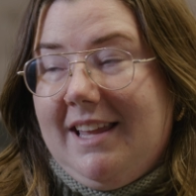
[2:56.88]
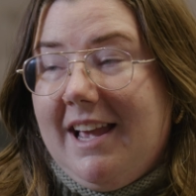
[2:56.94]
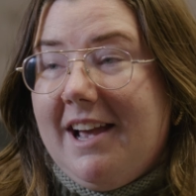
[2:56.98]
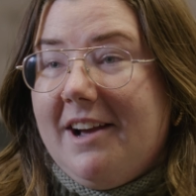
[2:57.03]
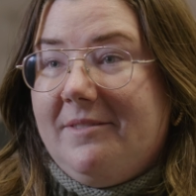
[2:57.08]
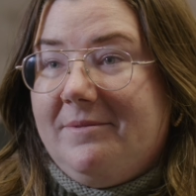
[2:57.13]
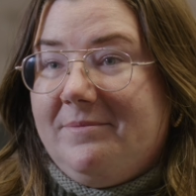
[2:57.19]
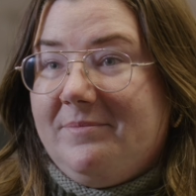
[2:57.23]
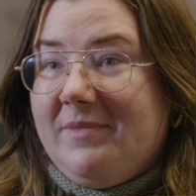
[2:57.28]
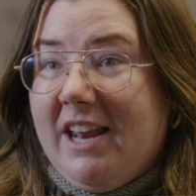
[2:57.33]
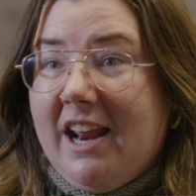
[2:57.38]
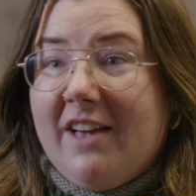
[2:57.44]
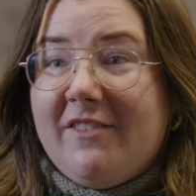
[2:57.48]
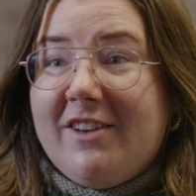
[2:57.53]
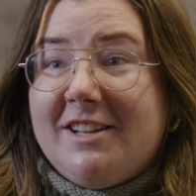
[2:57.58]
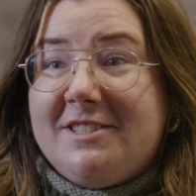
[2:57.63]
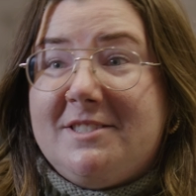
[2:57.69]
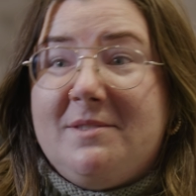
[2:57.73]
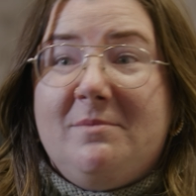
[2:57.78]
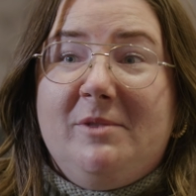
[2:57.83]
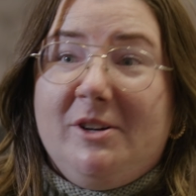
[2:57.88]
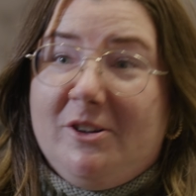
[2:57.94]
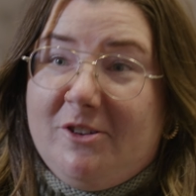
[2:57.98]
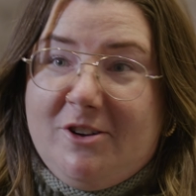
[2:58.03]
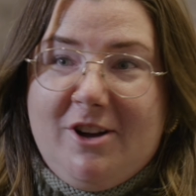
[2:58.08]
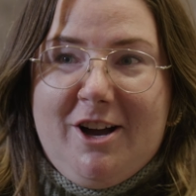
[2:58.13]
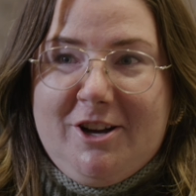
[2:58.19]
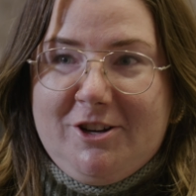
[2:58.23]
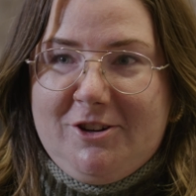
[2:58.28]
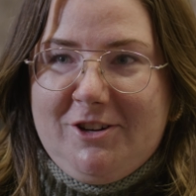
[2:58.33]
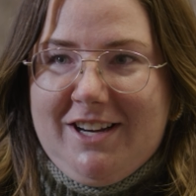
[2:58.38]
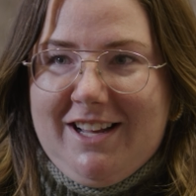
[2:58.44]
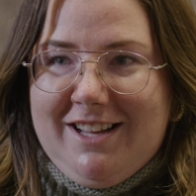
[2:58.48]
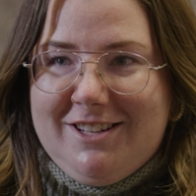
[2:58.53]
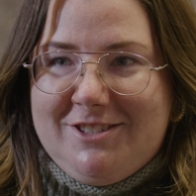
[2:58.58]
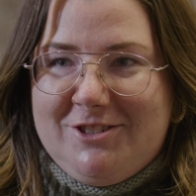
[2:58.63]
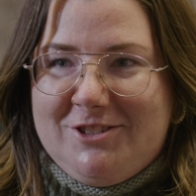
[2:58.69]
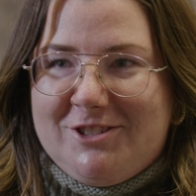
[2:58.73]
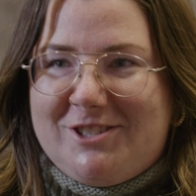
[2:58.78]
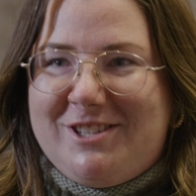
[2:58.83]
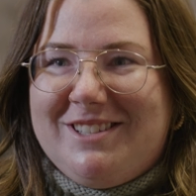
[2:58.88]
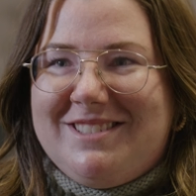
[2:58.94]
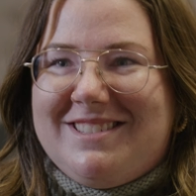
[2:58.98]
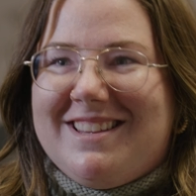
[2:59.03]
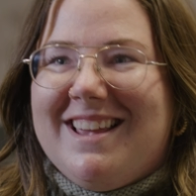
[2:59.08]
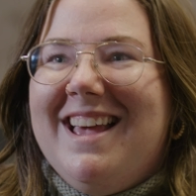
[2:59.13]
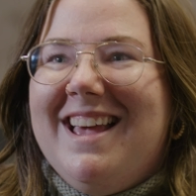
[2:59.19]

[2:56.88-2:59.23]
Yeah. And I've got some real concrete answers because